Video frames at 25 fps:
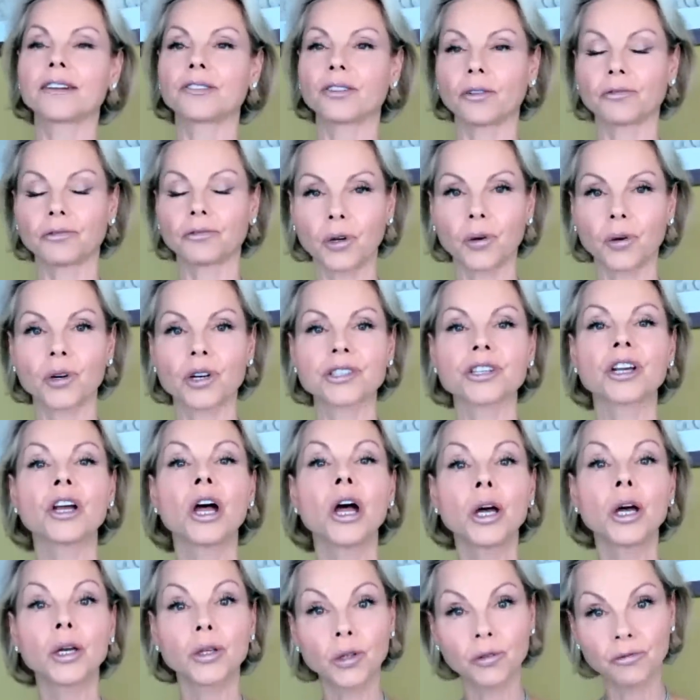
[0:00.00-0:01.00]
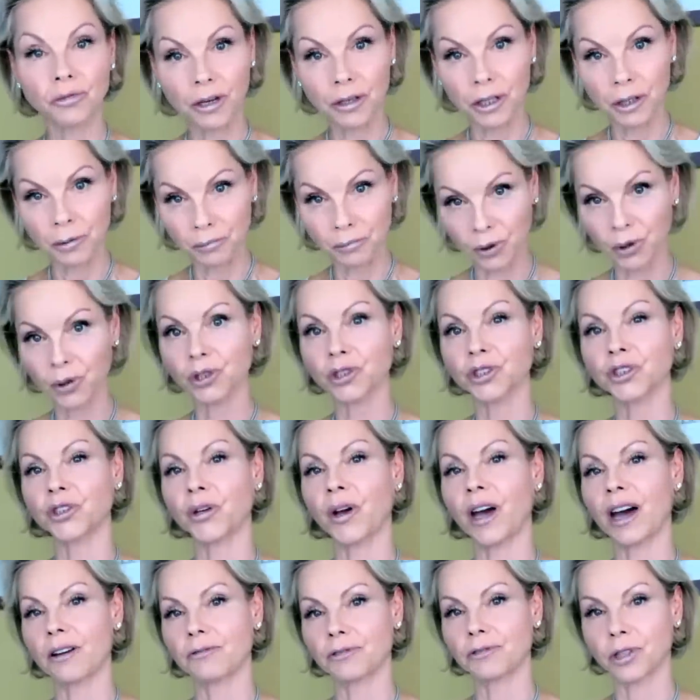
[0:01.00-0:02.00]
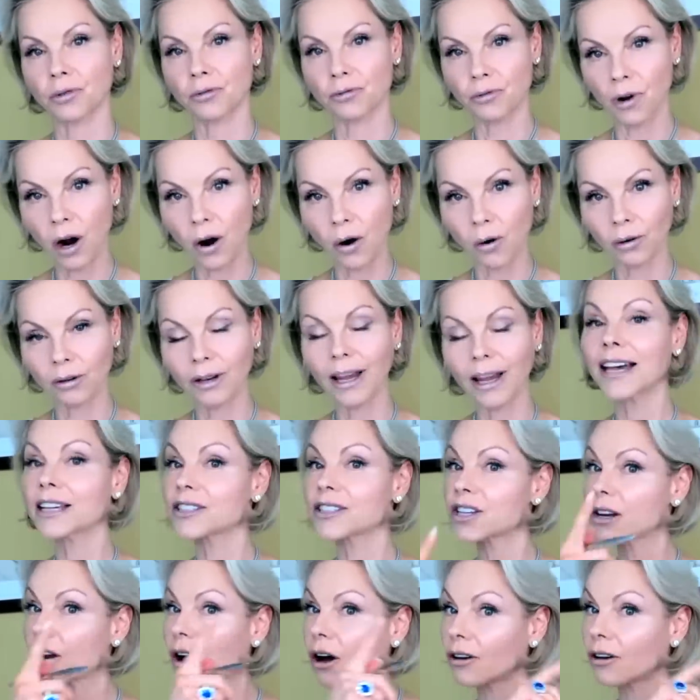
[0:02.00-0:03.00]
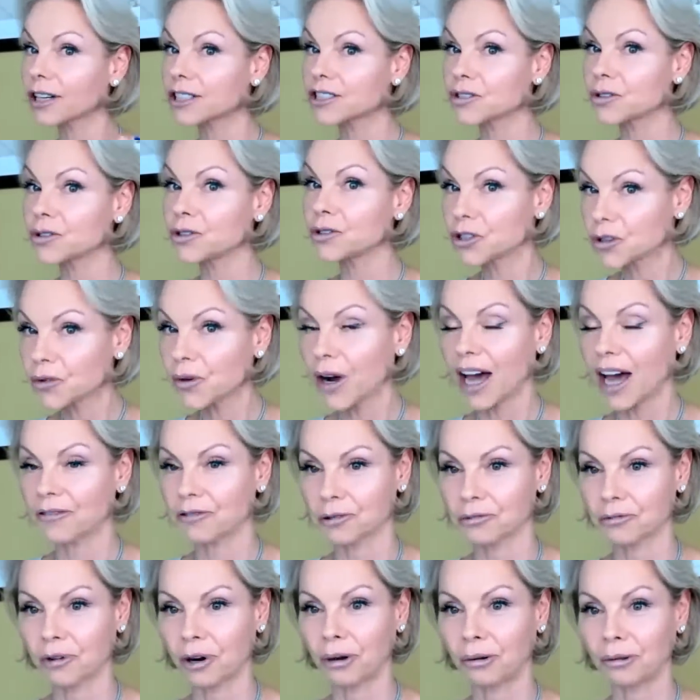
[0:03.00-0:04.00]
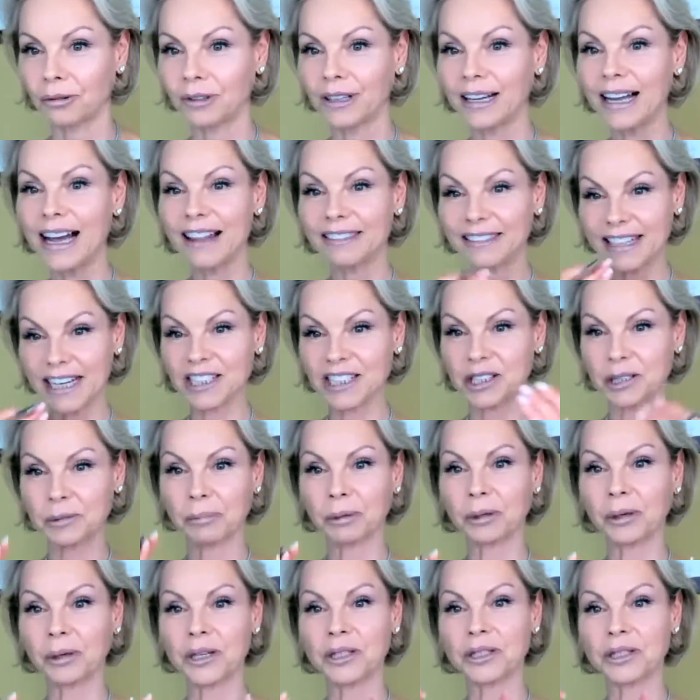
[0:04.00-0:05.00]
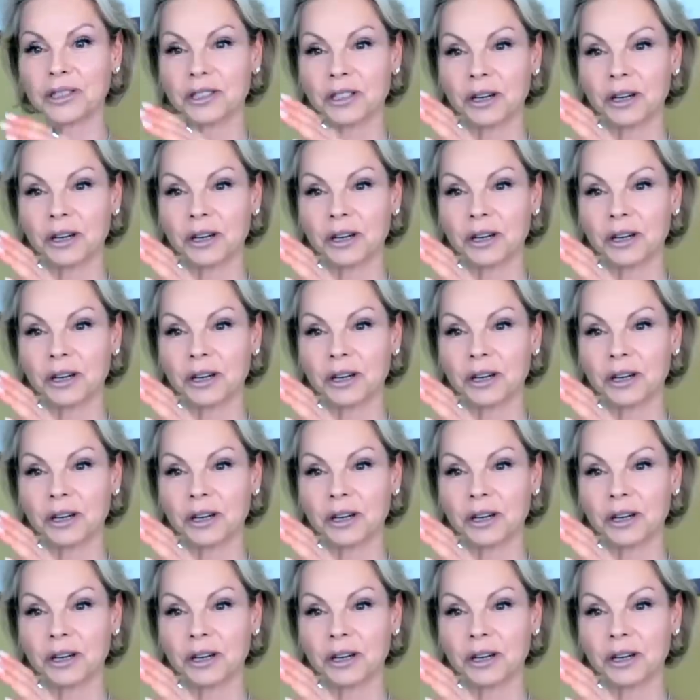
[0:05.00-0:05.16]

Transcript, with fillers: And of course, you're very important. You have your role, as long as you do have a role. That's the point.